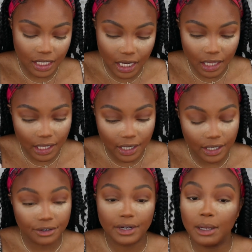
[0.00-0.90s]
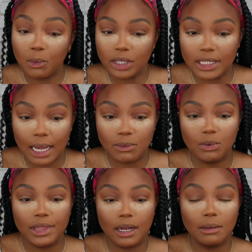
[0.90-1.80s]
color and creating more depth
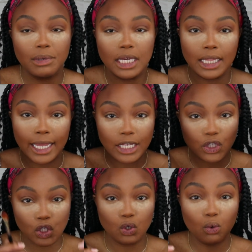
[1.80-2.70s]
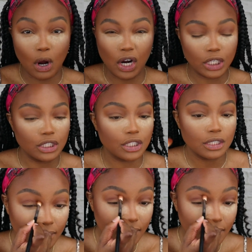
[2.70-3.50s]
without it being like too harsh.